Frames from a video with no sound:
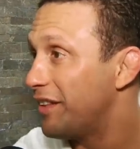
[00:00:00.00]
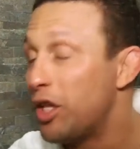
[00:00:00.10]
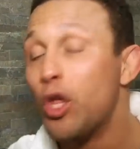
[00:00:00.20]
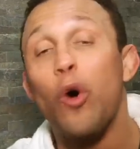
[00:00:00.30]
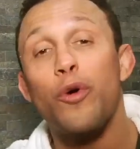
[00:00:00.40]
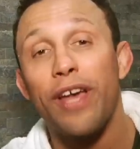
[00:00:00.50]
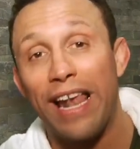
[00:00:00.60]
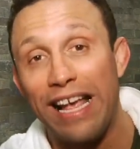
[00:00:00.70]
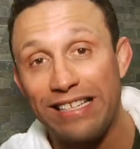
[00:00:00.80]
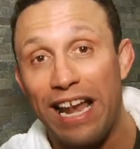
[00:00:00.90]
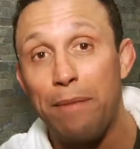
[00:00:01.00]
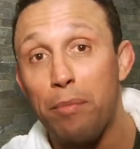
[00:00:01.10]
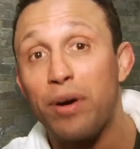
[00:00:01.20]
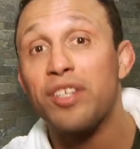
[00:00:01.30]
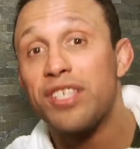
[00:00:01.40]
They don't realize that I'm
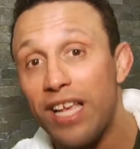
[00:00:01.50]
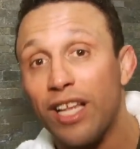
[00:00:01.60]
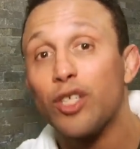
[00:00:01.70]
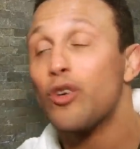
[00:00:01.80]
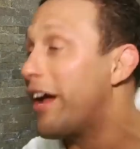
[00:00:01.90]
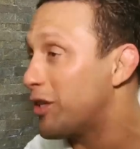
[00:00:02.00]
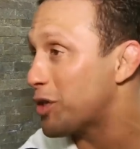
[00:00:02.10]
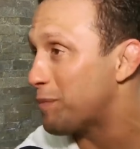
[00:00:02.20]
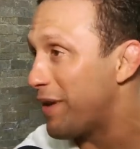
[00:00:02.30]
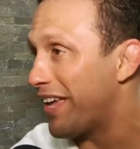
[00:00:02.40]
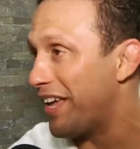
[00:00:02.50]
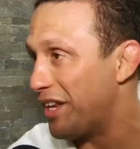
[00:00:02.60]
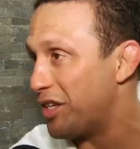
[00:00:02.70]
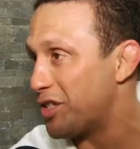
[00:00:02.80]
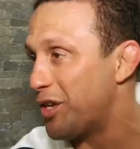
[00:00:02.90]
a Brazilian trying to speak English.